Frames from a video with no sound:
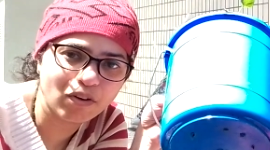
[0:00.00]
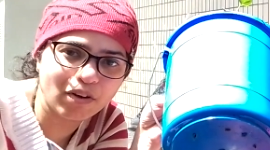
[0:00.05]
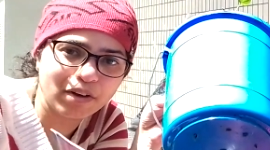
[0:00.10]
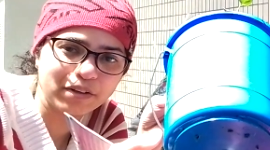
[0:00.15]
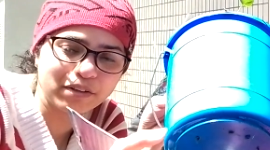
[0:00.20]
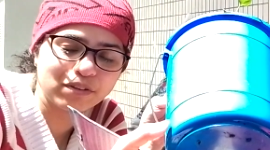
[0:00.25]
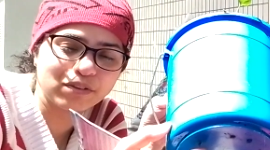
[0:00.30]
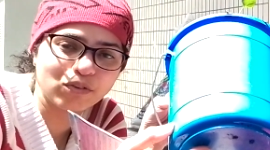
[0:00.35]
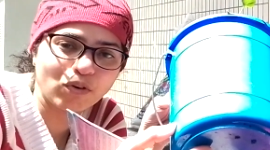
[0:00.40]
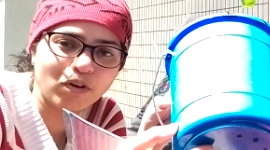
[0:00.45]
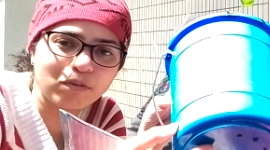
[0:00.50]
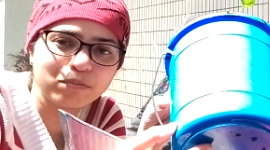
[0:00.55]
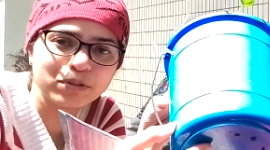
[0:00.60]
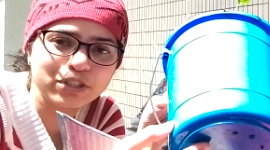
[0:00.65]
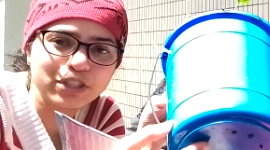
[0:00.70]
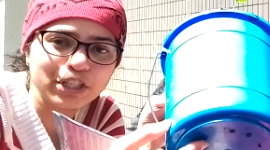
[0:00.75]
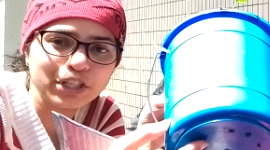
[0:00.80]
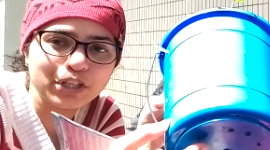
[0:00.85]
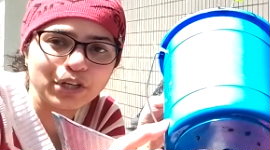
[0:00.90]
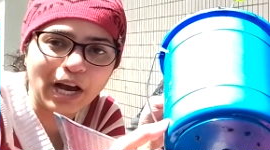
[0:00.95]
And
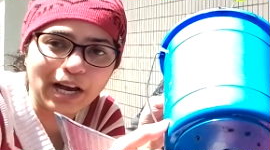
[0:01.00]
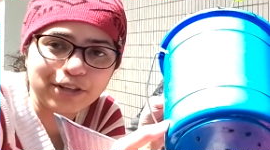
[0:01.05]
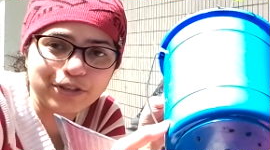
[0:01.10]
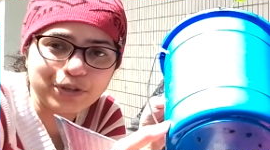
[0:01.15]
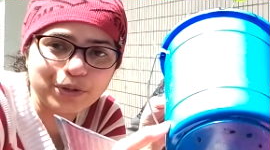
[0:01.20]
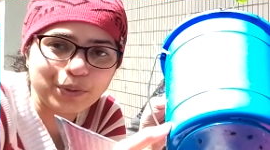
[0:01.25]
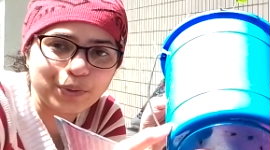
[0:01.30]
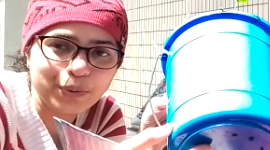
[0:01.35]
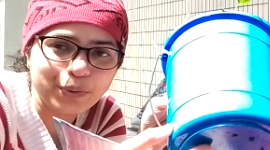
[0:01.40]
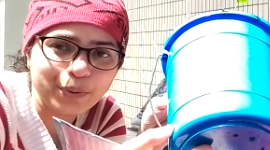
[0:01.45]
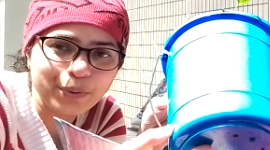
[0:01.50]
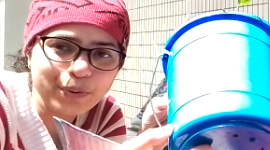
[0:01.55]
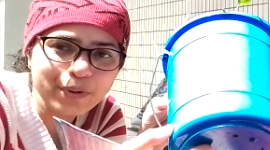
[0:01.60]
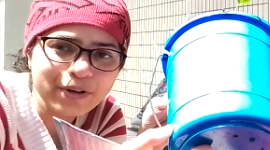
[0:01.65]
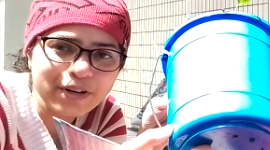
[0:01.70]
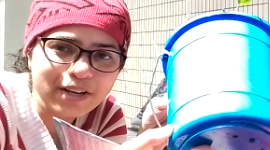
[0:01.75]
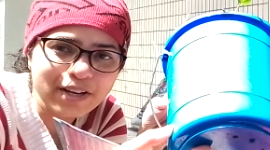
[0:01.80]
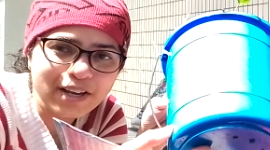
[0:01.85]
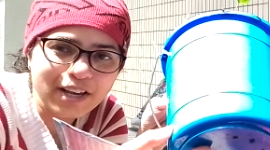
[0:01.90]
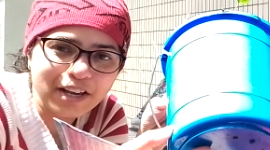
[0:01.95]
obviously, as you know,
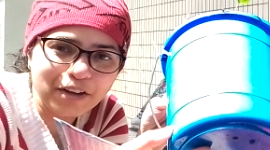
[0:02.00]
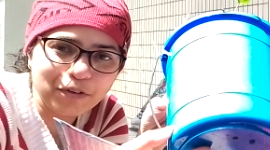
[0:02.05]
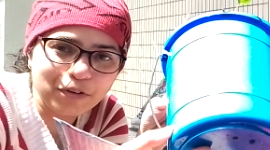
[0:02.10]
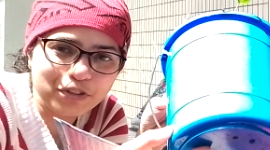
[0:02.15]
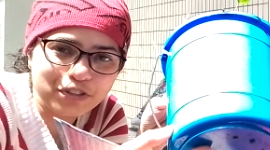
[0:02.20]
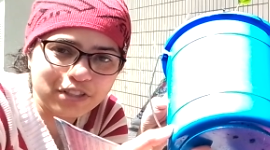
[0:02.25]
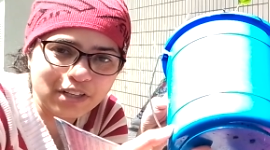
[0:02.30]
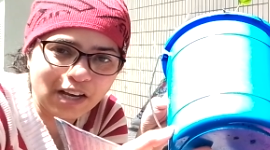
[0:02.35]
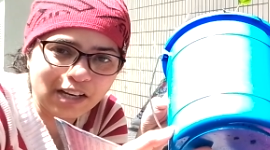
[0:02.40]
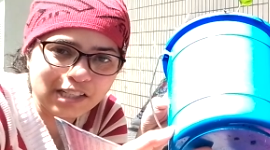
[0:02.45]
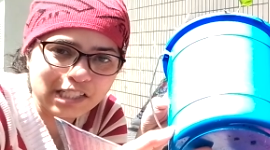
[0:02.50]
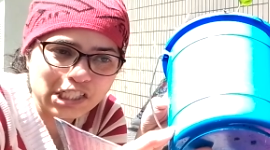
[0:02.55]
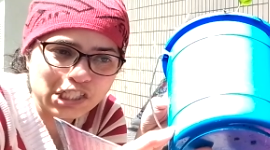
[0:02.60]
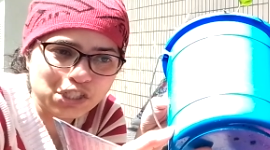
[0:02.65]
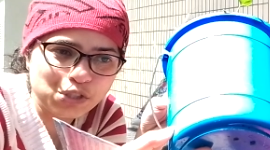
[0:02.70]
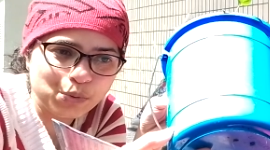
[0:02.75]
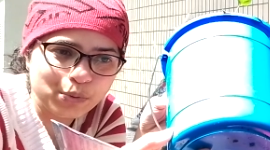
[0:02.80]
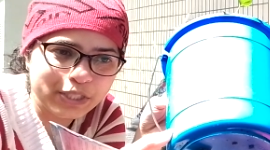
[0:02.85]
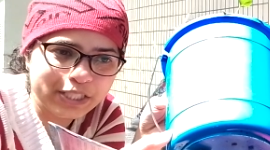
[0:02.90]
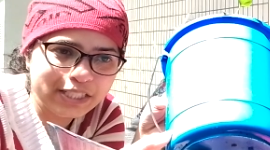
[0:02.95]
you're a science
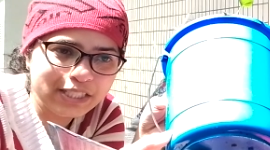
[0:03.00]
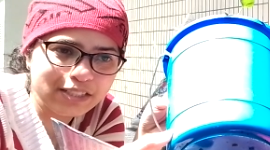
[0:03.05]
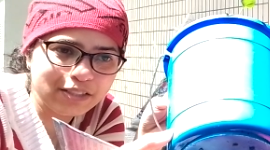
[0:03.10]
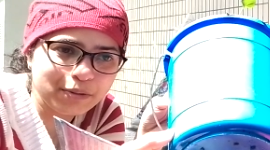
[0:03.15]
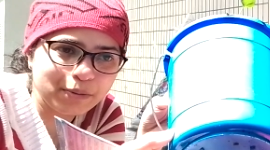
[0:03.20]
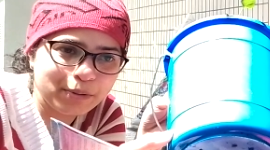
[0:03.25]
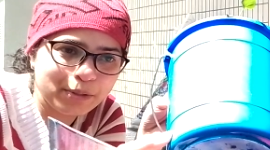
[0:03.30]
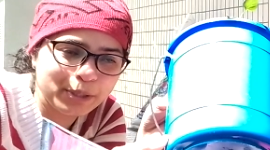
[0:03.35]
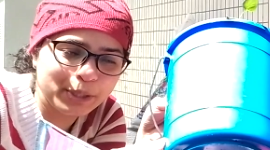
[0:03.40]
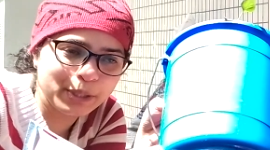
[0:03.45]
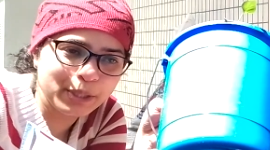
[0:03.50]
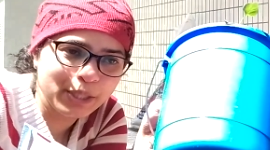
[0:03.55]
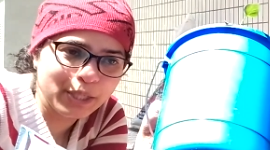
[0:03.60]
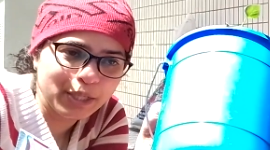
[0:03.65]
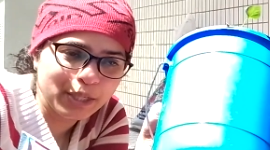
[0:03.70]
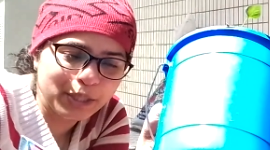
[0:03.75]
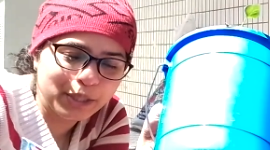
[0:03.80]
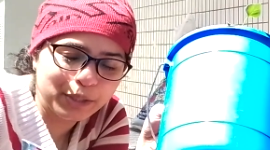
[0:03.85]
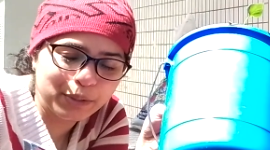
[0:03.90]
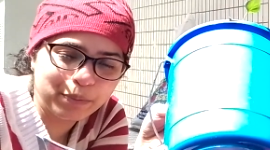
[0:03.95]
student, or
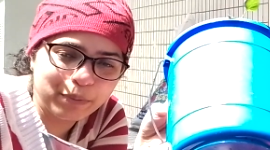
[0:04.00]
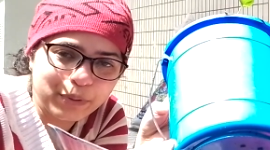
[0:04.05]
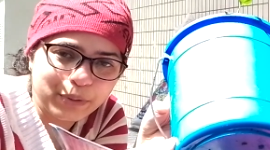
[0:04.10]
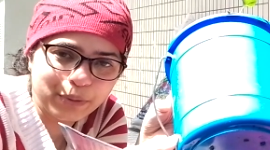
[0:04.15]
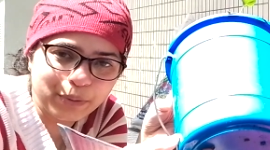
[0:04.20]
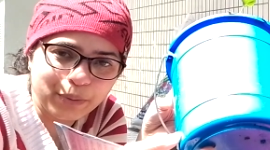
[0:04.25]
you would